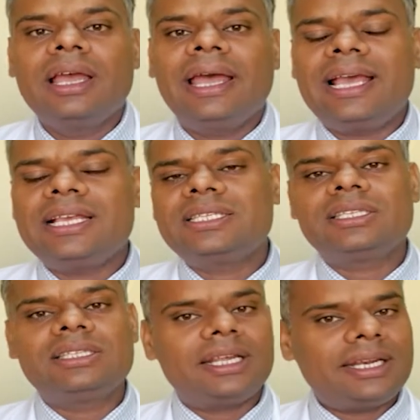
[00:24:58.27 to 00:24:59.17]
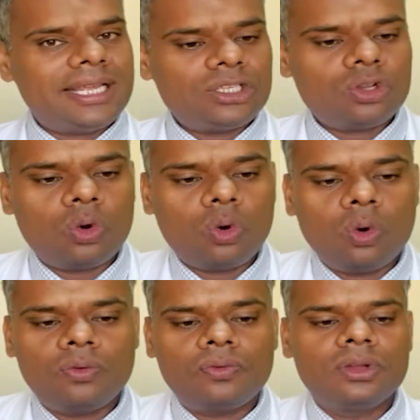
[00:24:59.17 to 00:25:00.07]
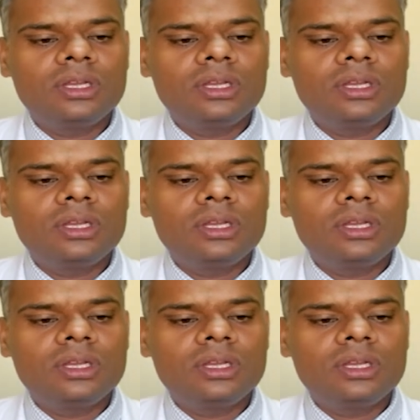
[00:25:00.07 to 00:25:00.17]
as the ratio of